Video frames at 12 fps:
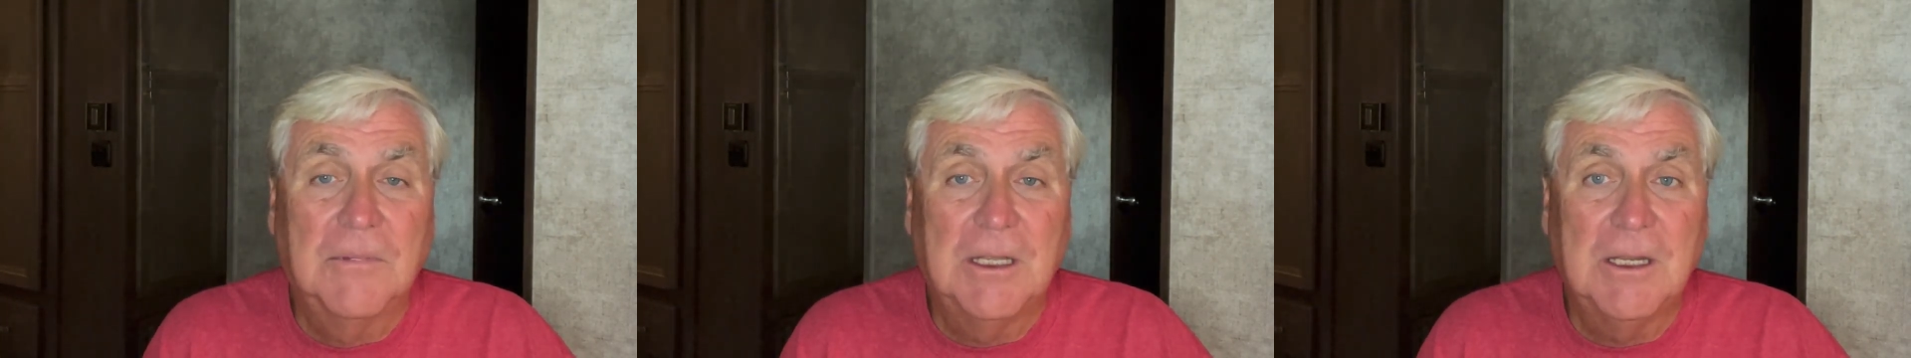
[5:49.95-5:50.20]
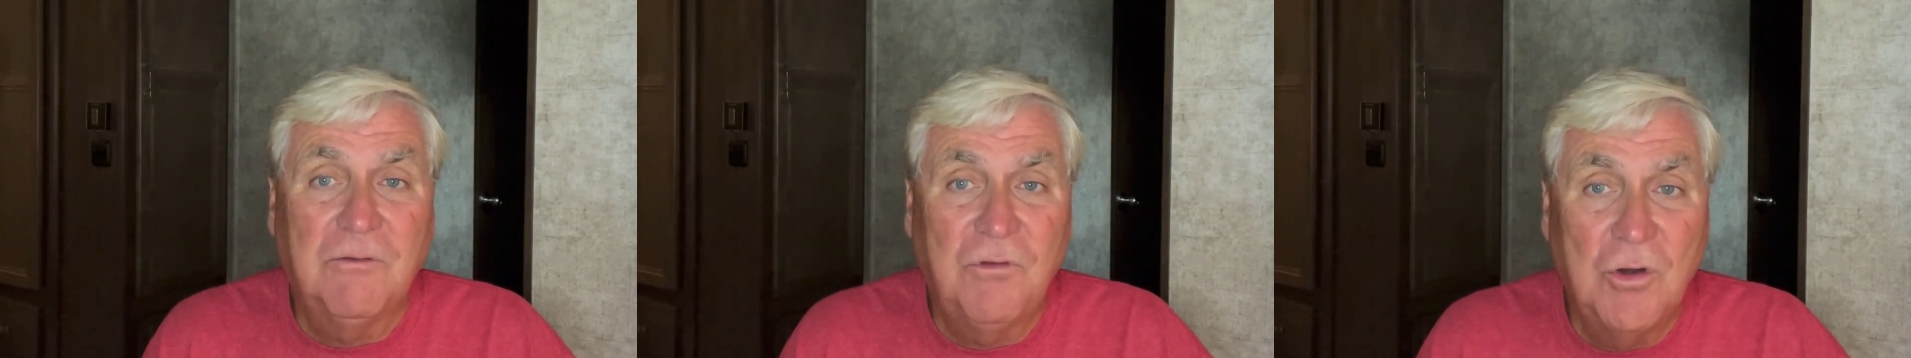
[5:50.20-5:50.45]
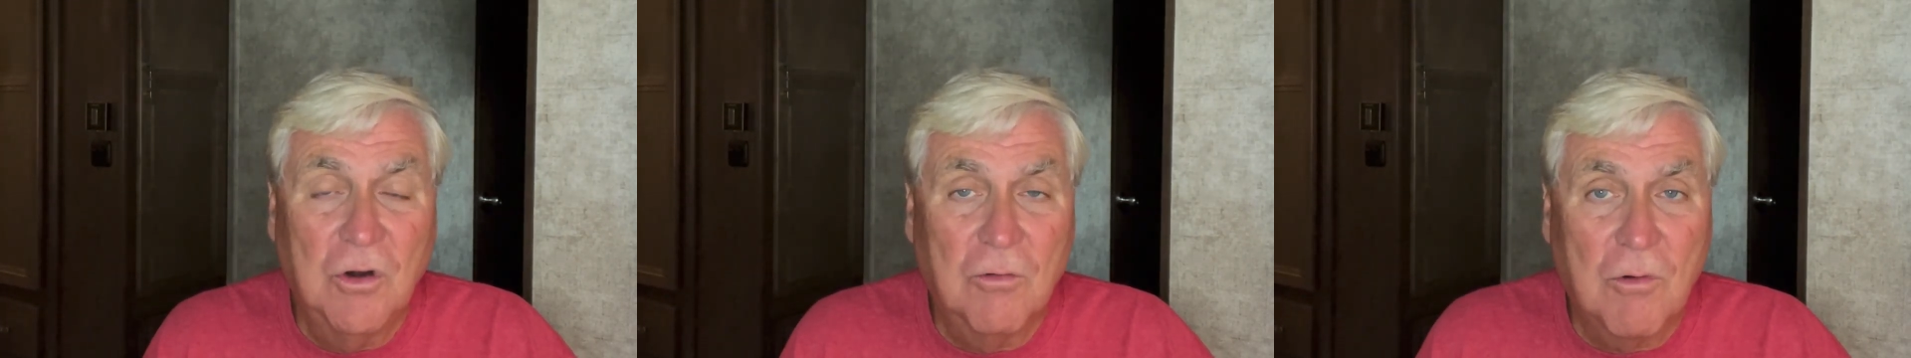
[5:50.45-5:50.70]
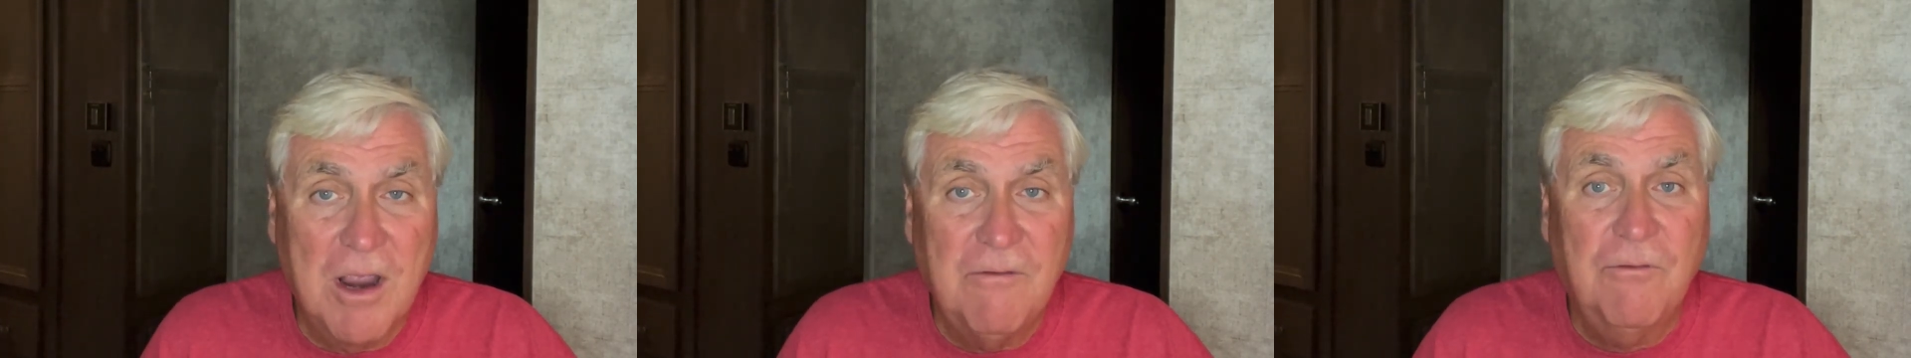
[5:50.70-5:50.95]
if you're
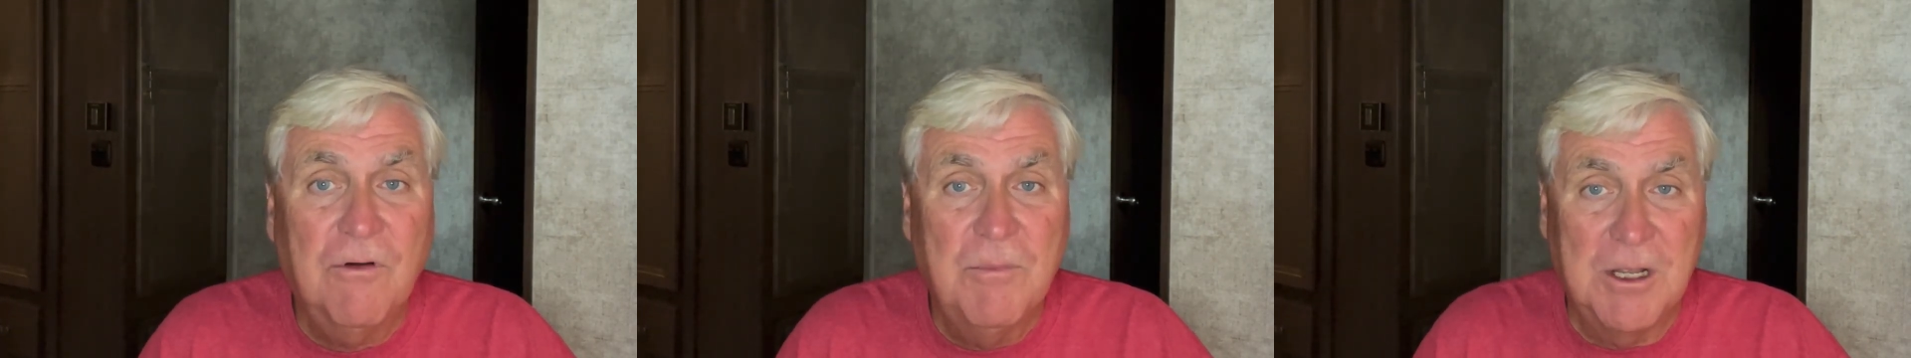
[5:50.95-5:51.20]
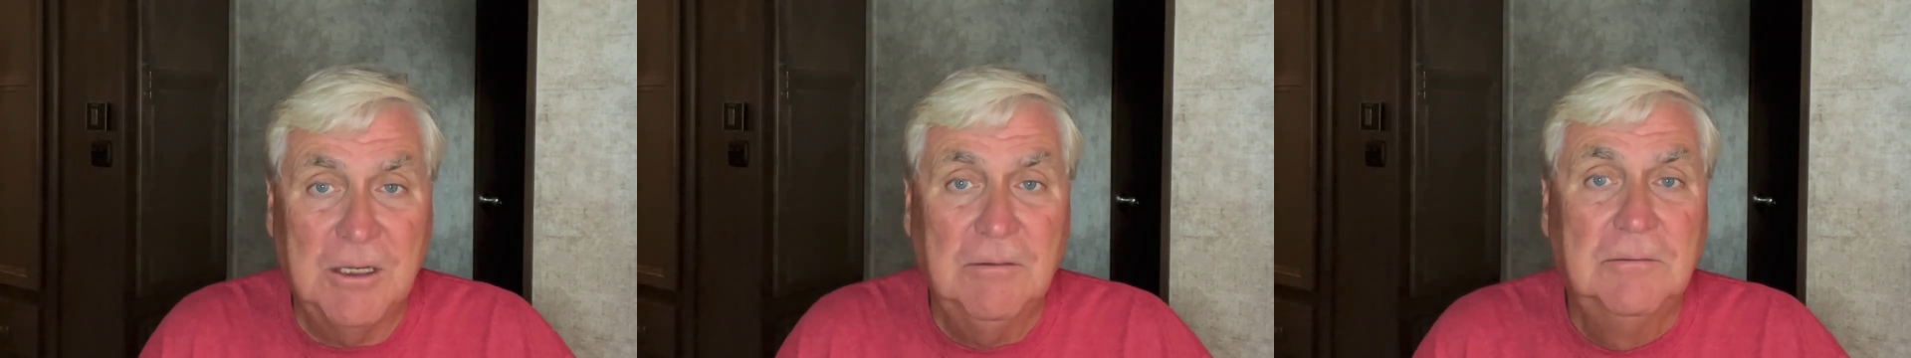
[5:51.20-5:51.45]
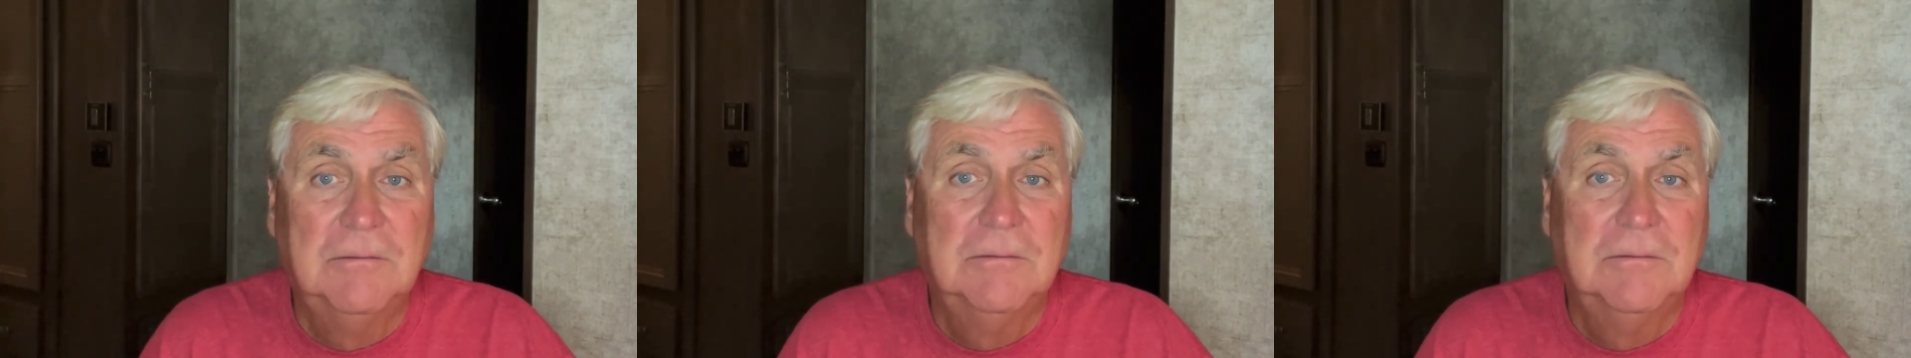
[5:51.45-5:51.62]
right for me,